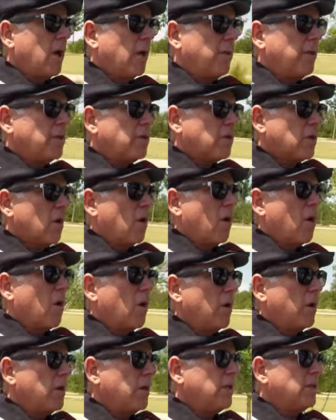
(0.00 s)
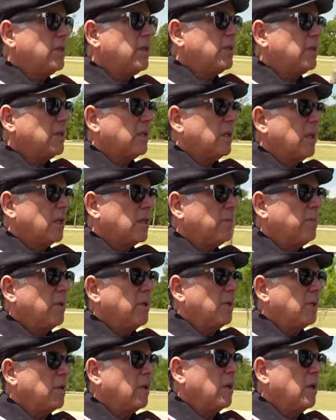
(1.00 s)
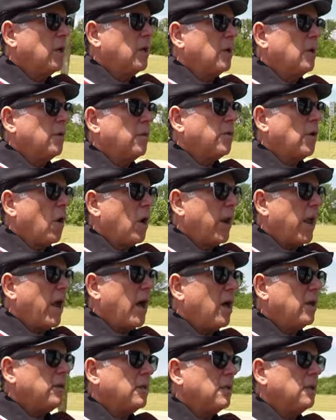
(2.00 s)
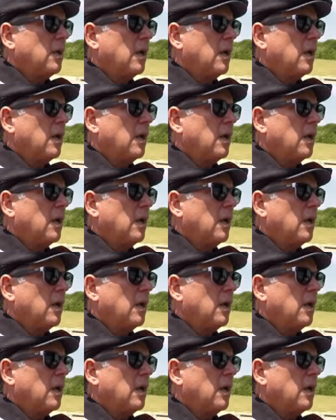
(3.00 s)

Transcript: This car has been thought out